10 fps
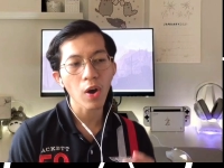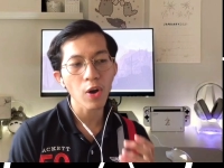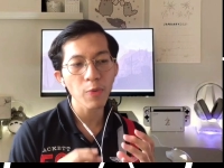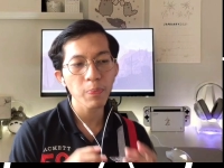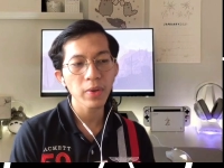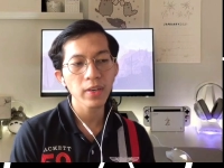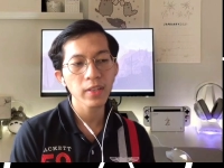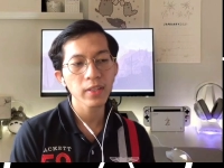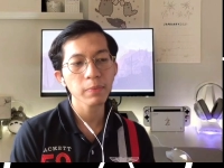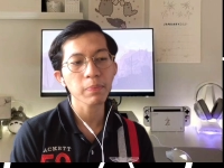
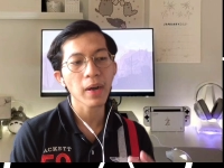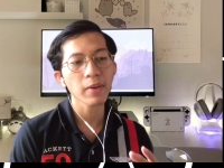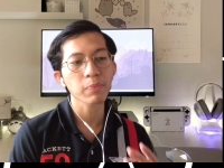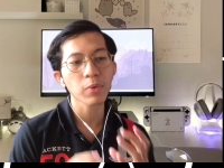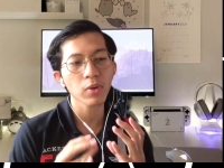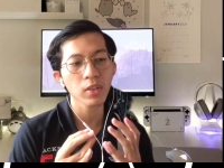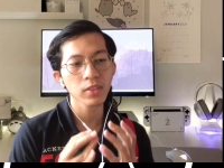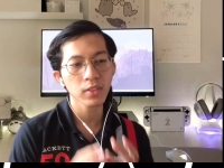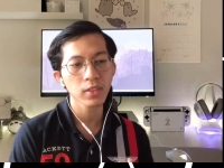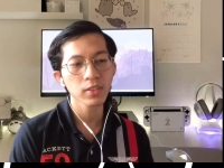openly by
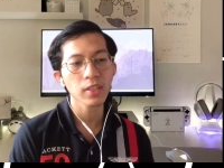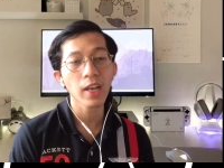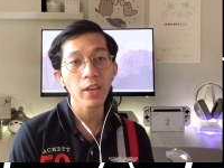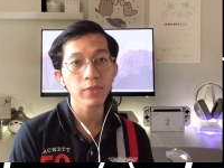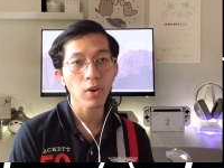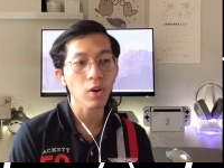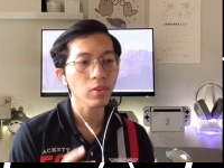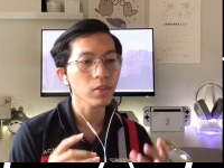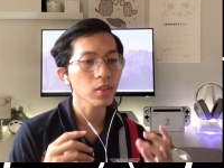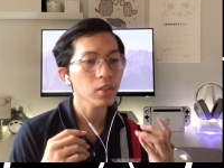broadcasting live
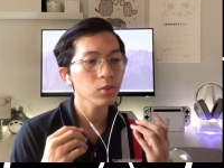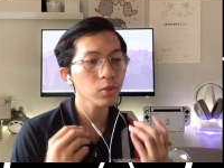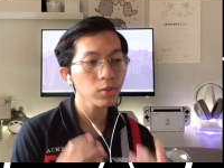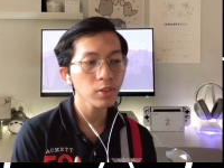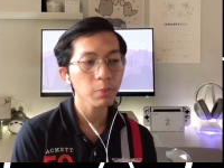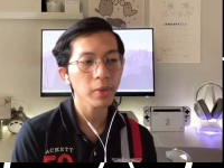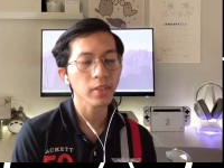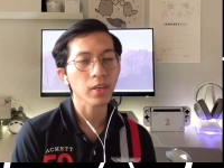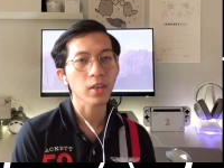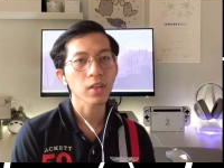on social
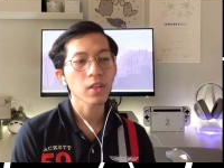media.